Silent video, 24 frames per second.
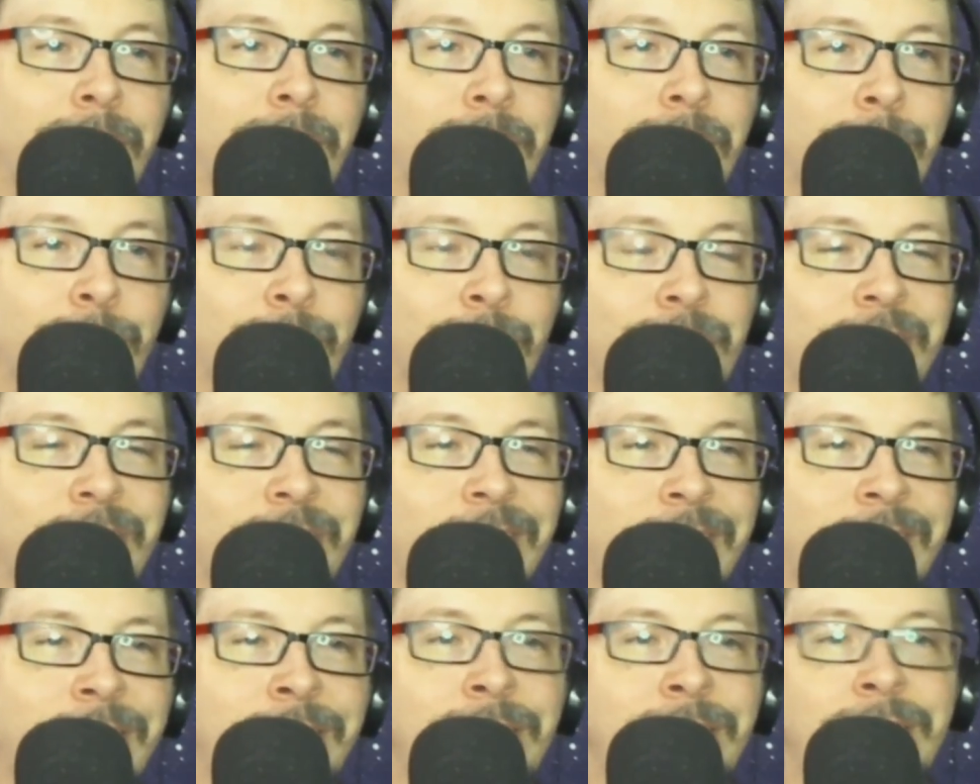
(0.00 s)
Number
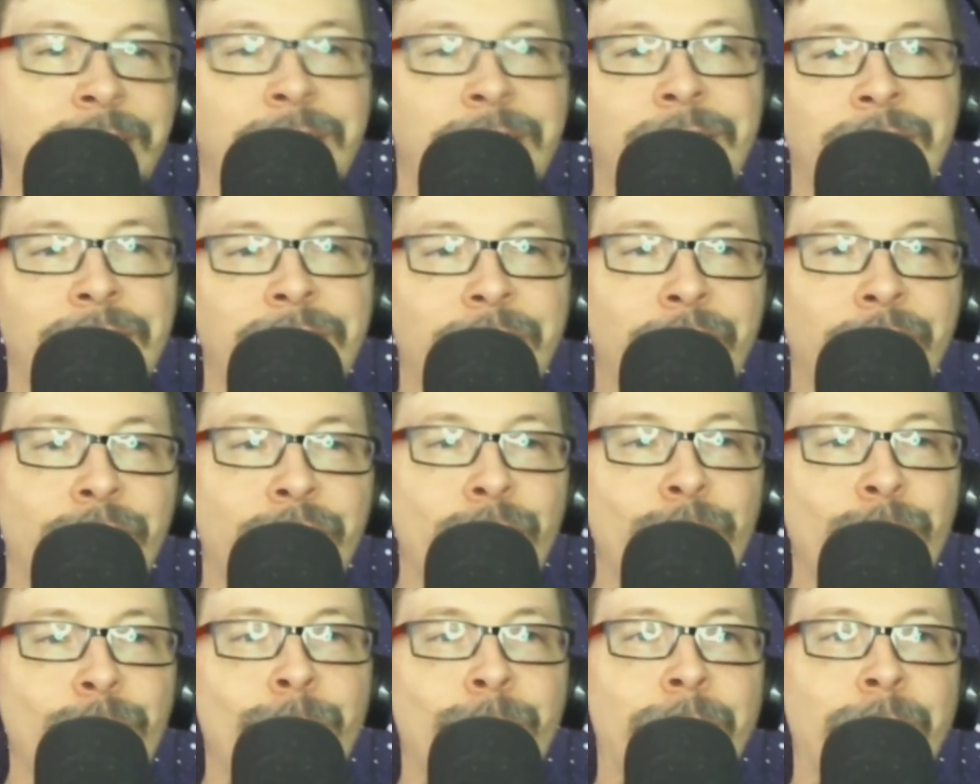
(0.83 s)
10 is The
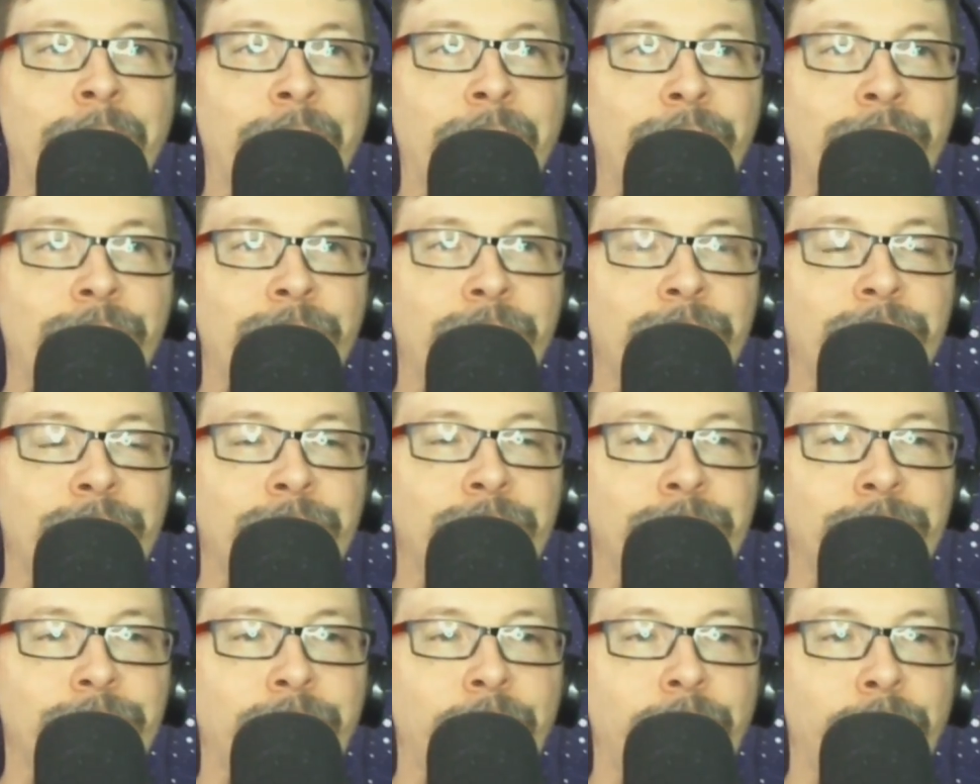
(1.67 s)
Photograph,
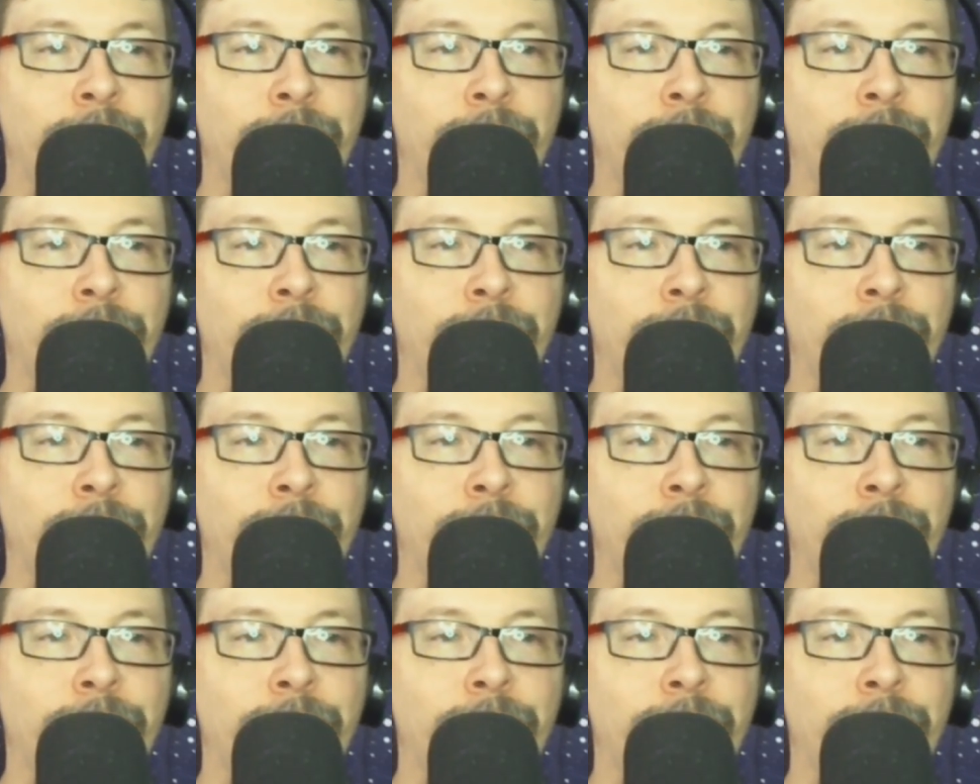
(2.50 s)
which fell